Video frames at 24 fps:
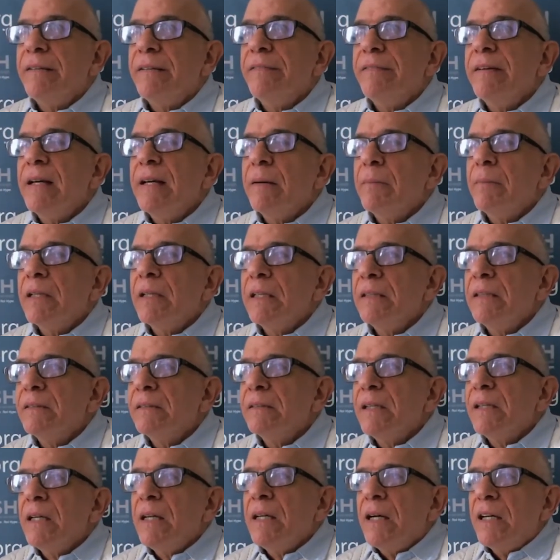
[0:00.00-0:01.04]

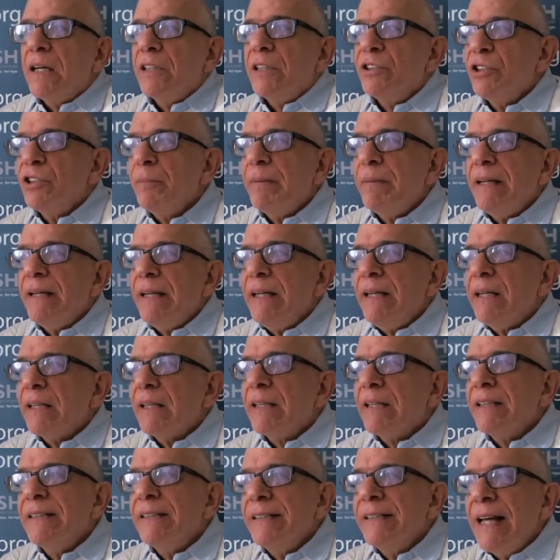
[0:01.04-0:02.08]
Families, should be
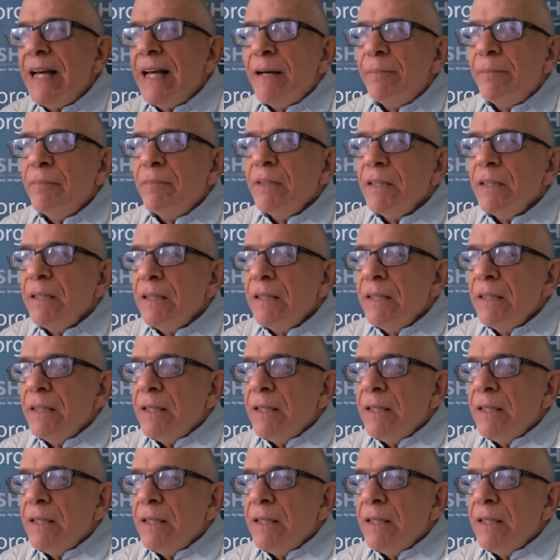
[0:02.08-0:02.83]
condemned